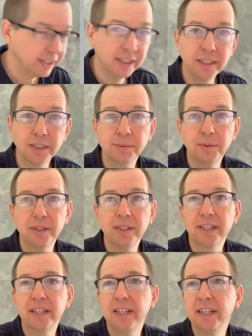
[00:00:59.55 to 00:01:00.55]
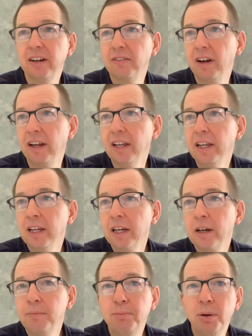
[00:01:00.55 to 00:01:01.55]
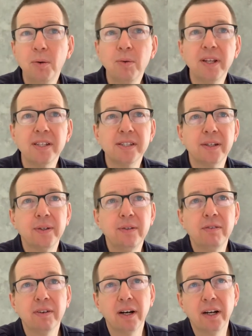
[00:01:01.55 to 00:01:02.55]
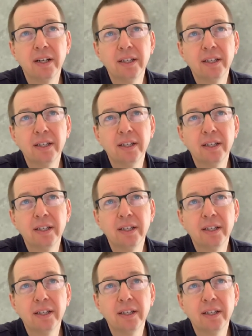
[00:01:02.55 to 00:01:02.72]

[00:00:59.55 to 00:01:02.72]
It's working now. Right, go pull this over.